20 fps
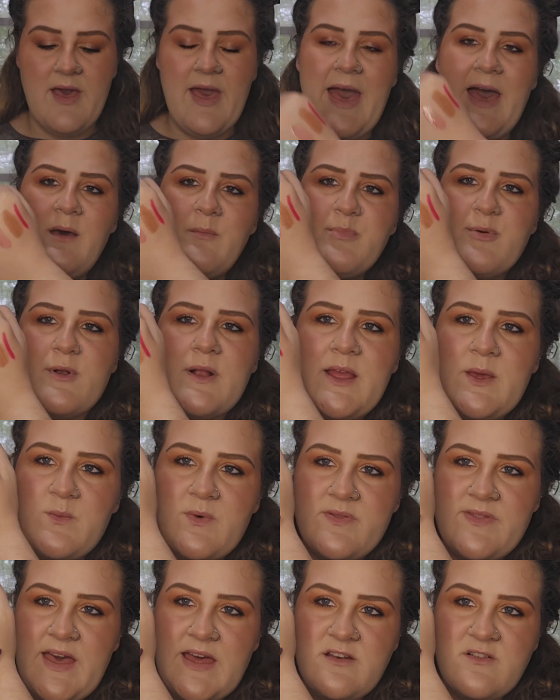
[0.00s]
How pretty
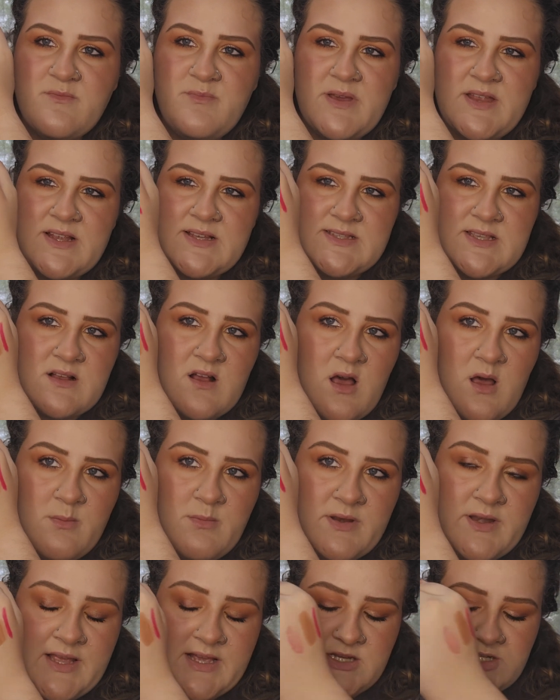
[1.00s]
would that have been as a
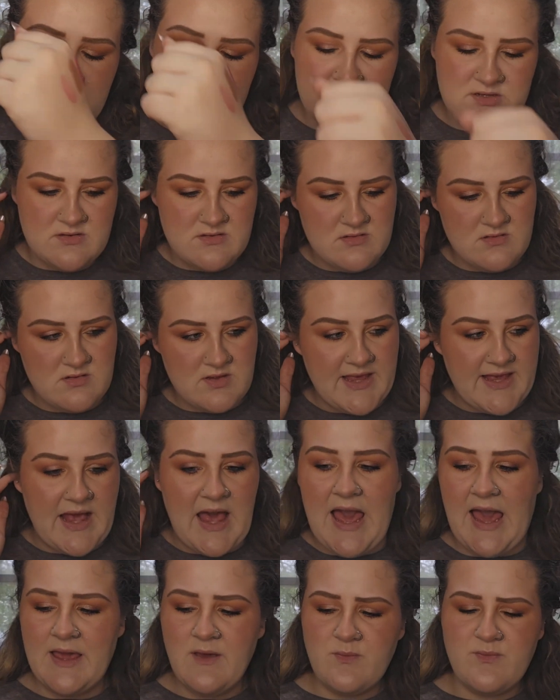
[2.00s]
combination? Like,
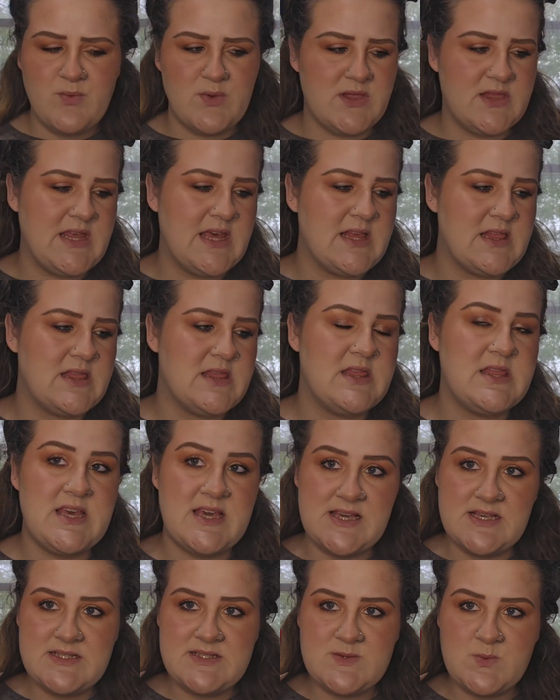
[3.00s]
I would think
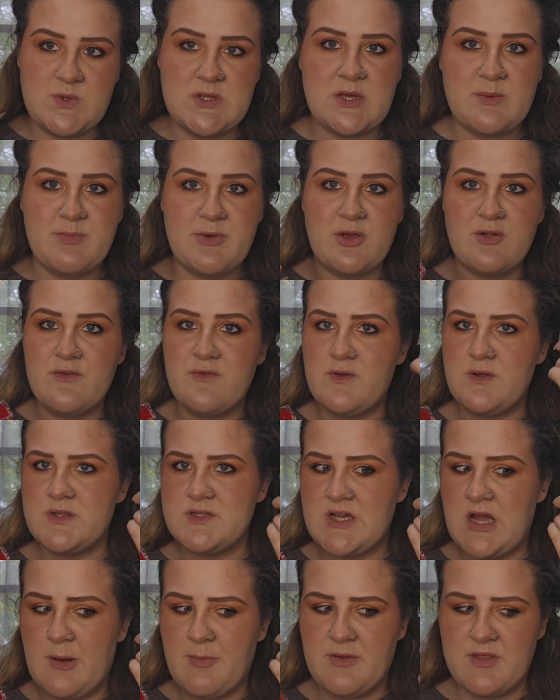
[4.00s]
this would look beautiful on
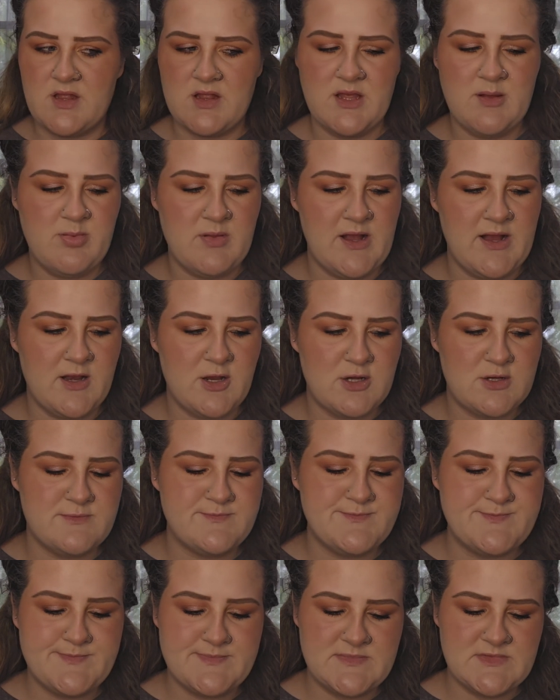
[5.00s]
top of the lip liner.
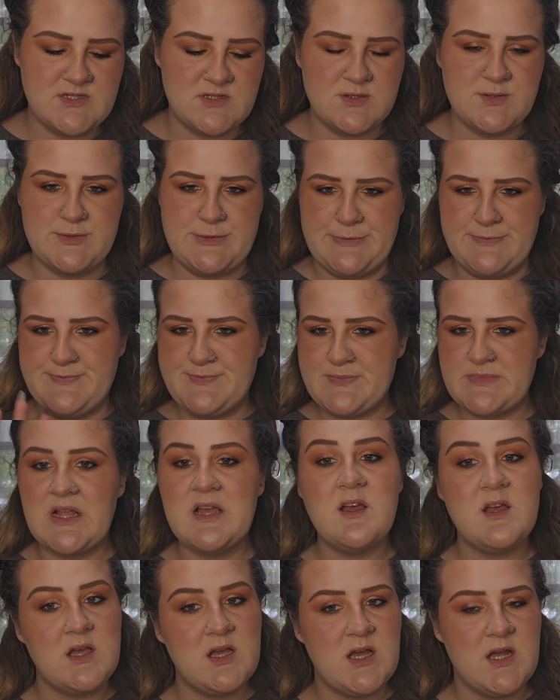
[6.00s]
Oh,
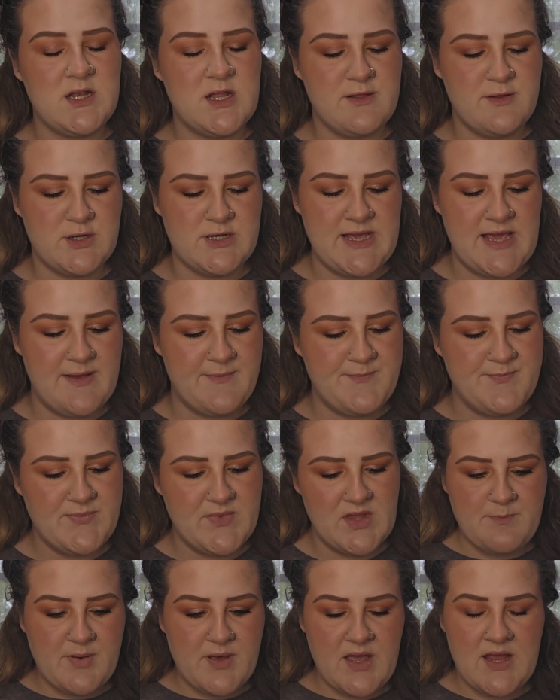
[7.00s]
another day.
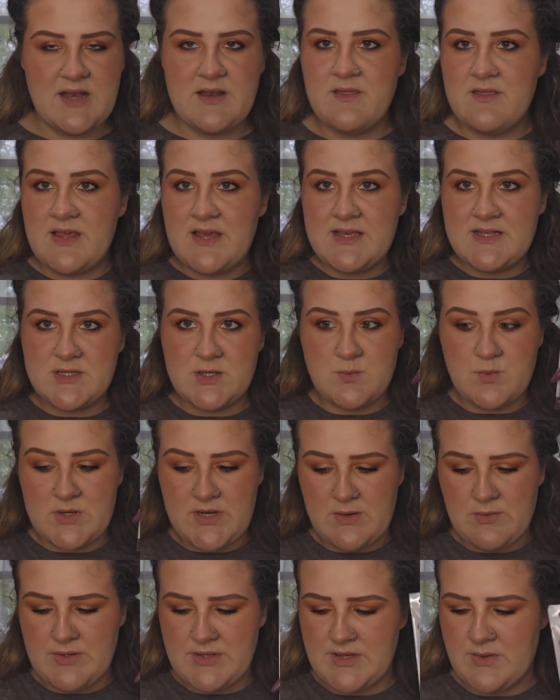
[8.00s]
But these are what
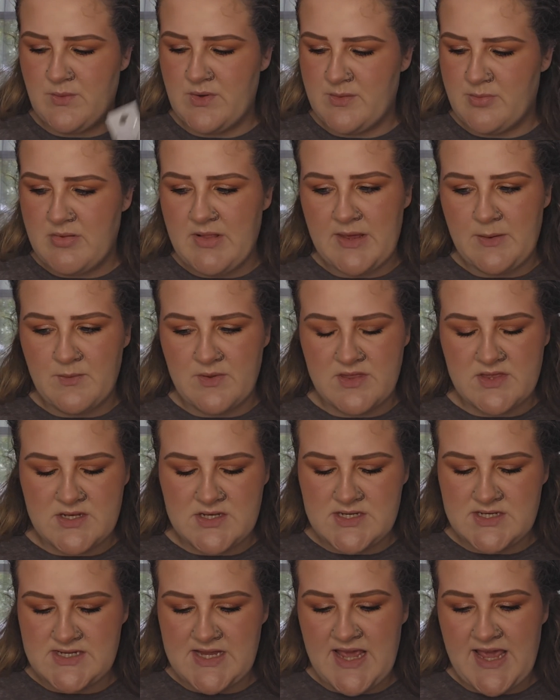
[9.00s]
I really want to play with
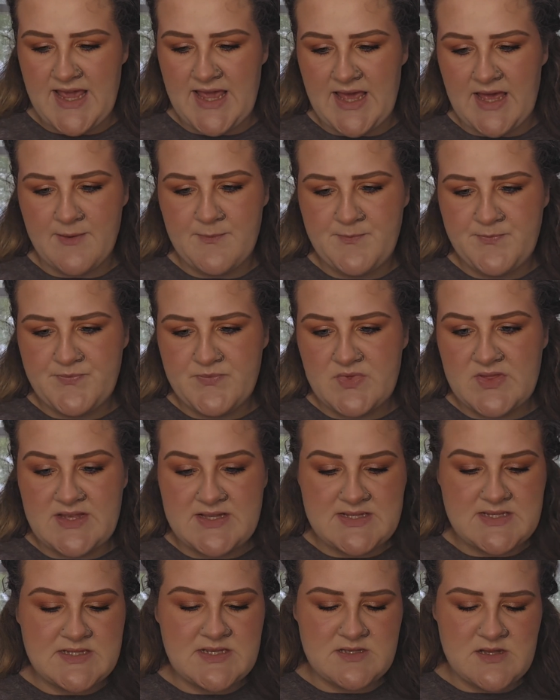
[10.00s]
today.
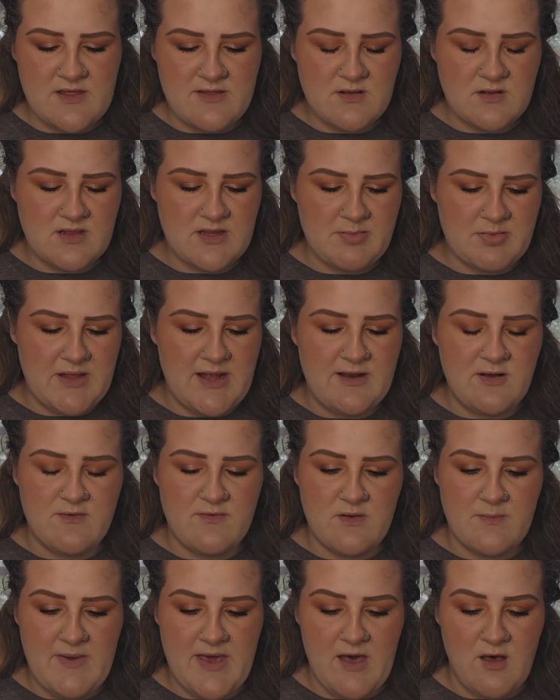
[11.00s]
This is another lip liner
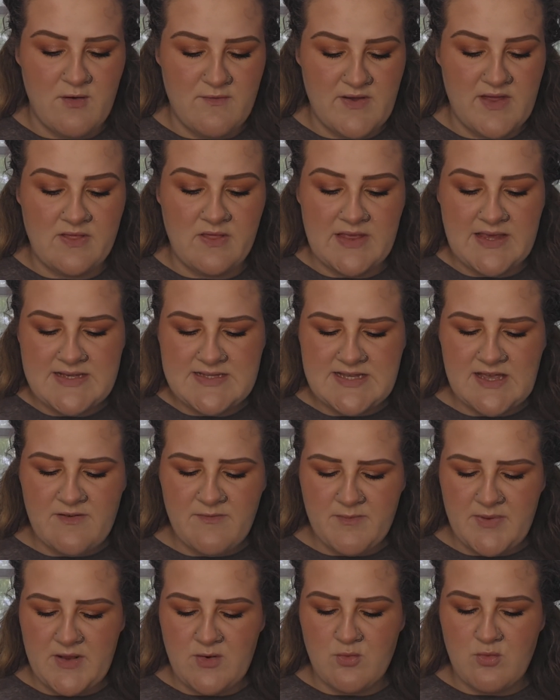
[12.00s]
from e.l.f. and these
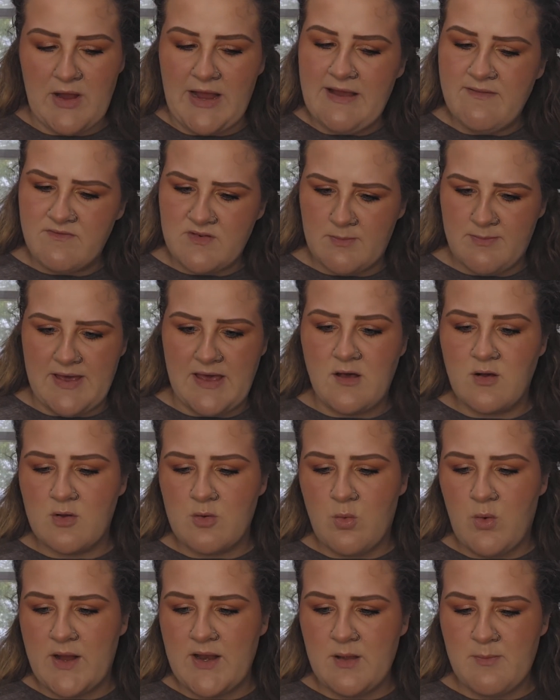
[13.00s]
have been raved about
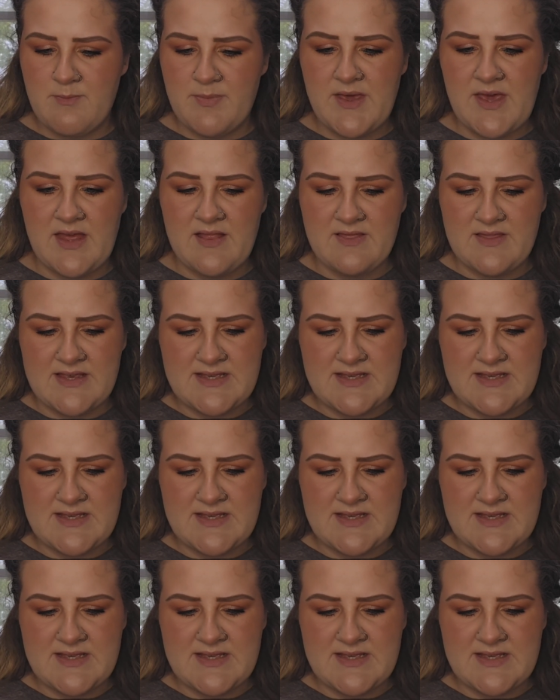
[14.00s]
quite a bit.